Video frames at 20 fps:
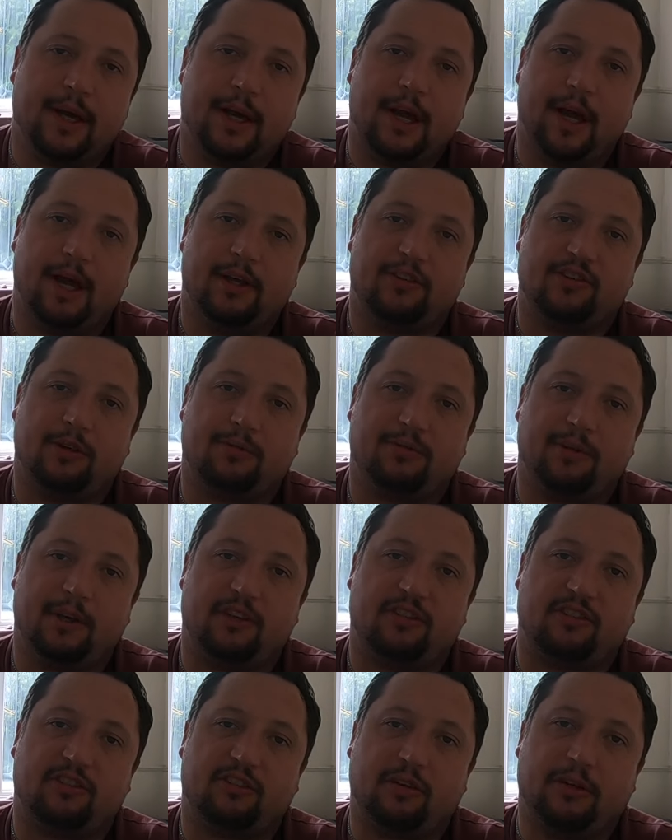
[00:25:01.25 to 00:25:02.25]
as if
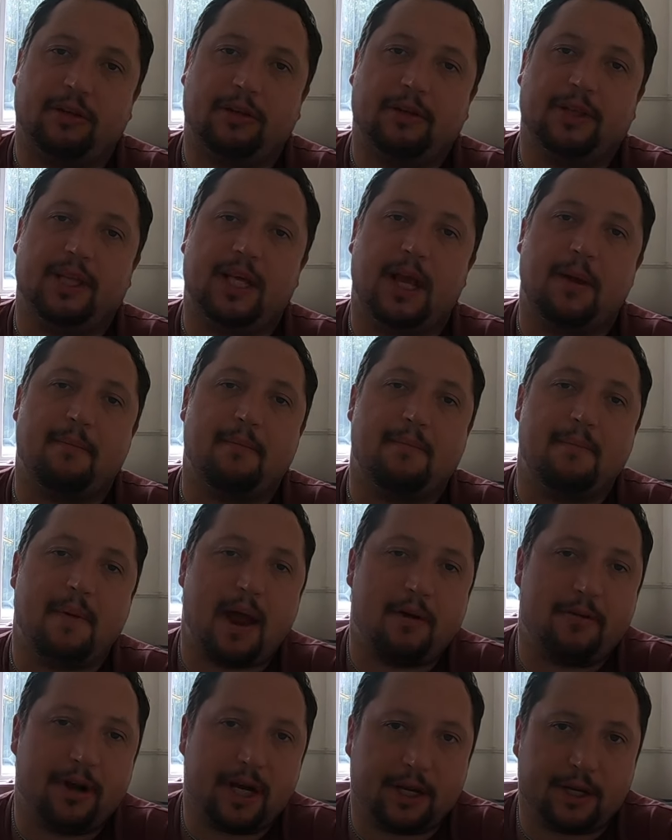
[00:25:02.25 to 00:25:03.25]
it's the
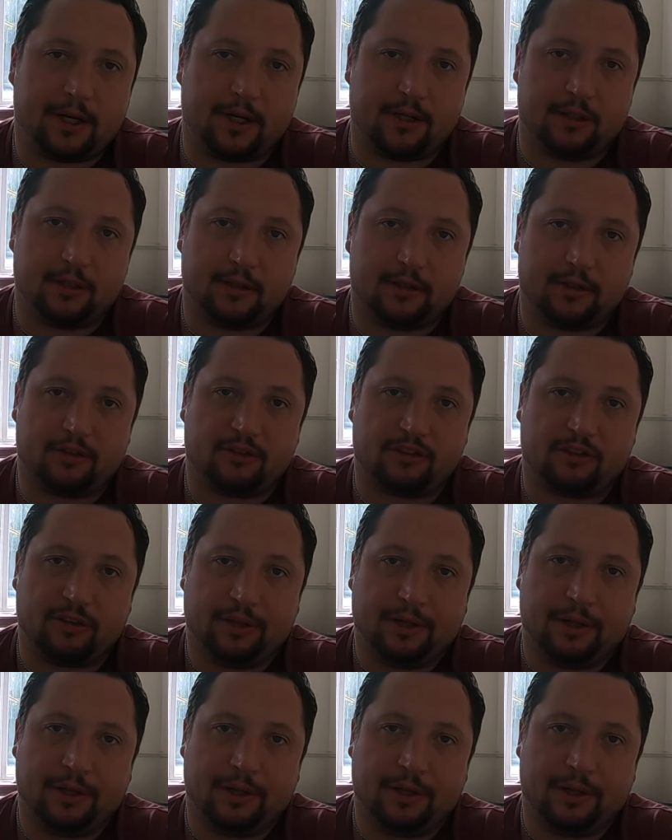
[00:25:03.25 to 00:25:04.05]
Americans